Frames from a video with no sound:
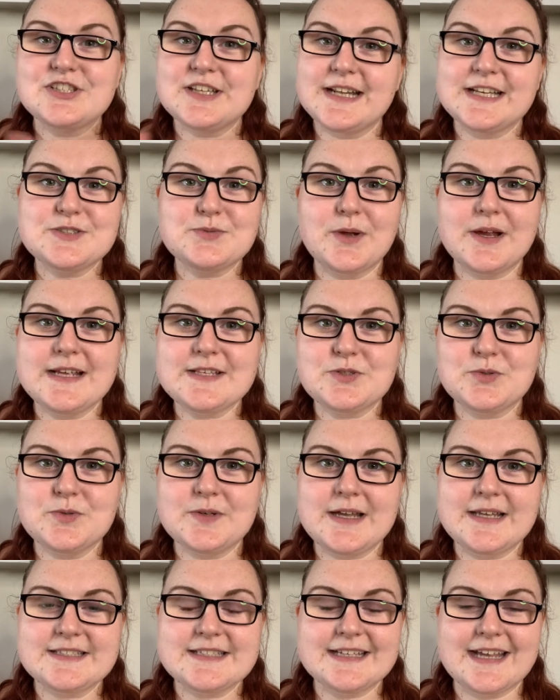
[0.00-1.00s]
so that's why it's
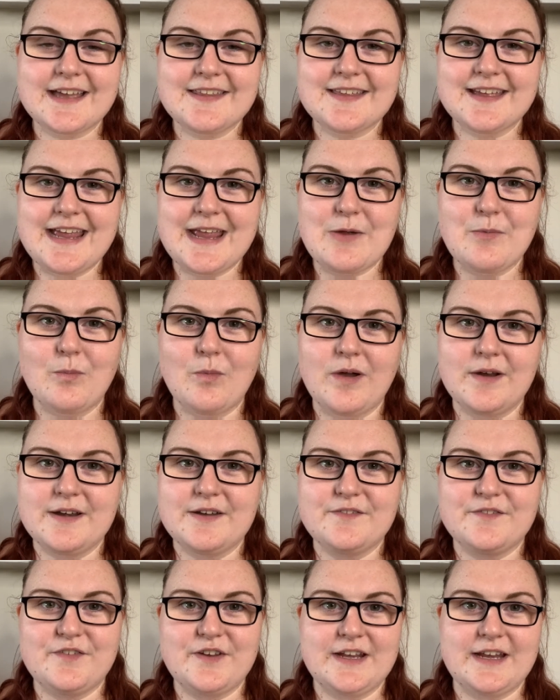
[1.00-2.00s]
all together in
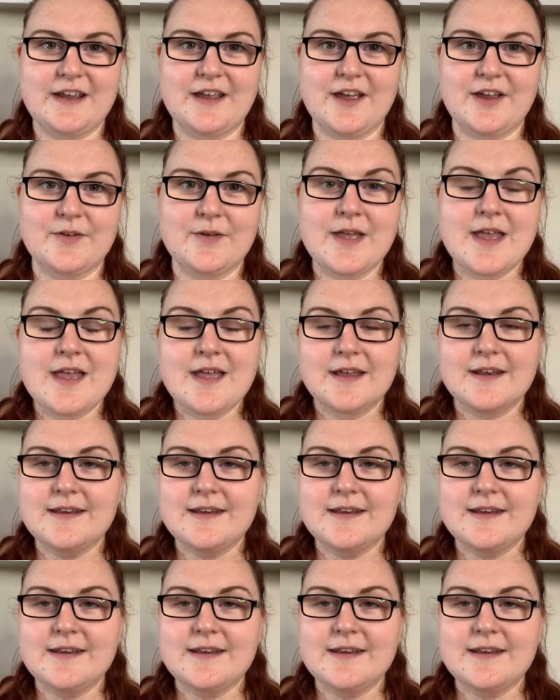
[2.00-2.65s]
one video.